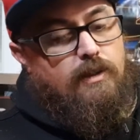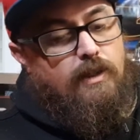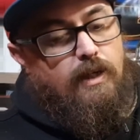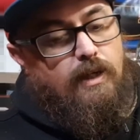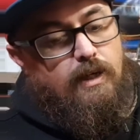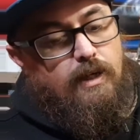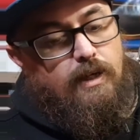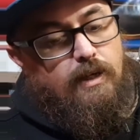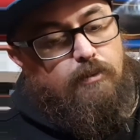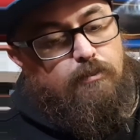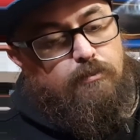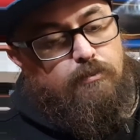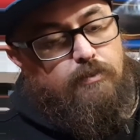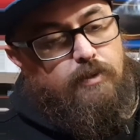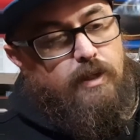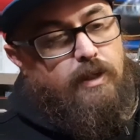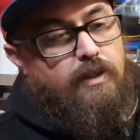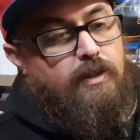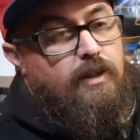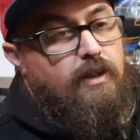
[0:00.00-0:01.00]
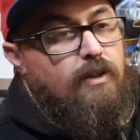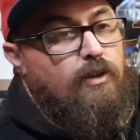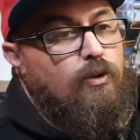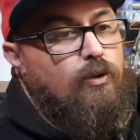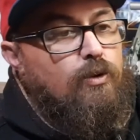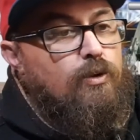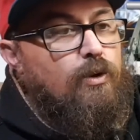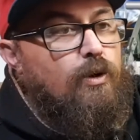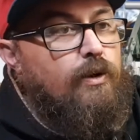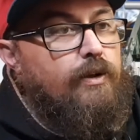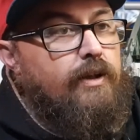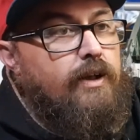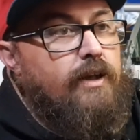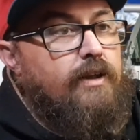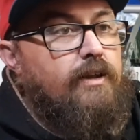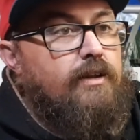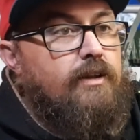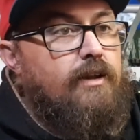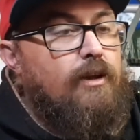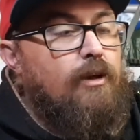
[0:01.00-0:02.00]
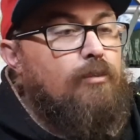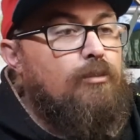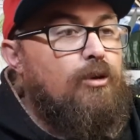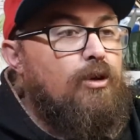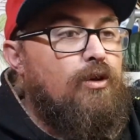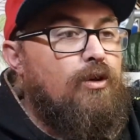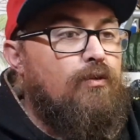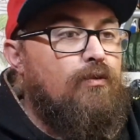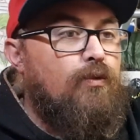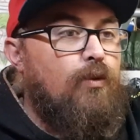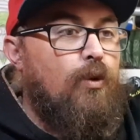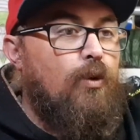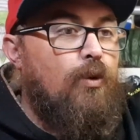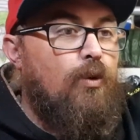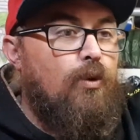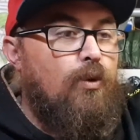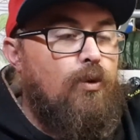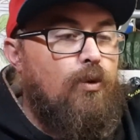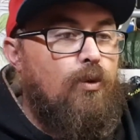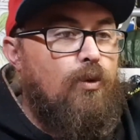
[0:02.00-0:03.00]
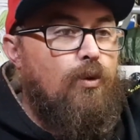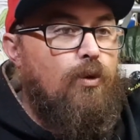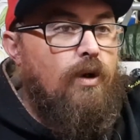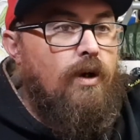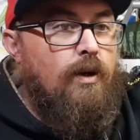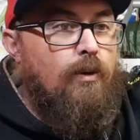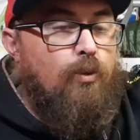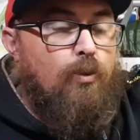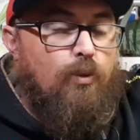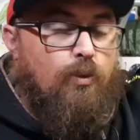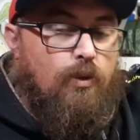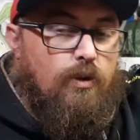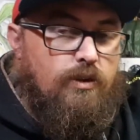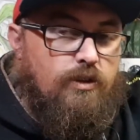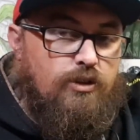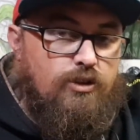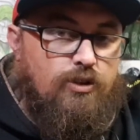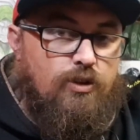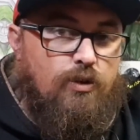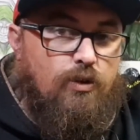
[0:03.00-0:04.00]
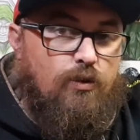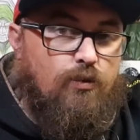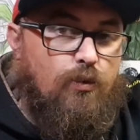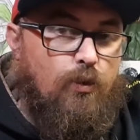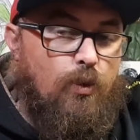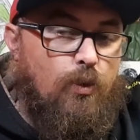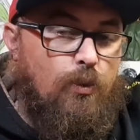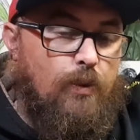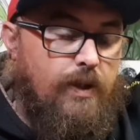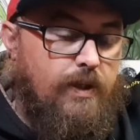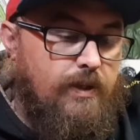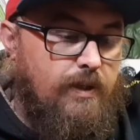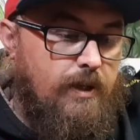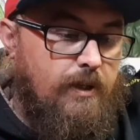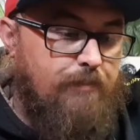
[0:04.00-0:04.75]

And then the other thing I'm looking for, what you should look for when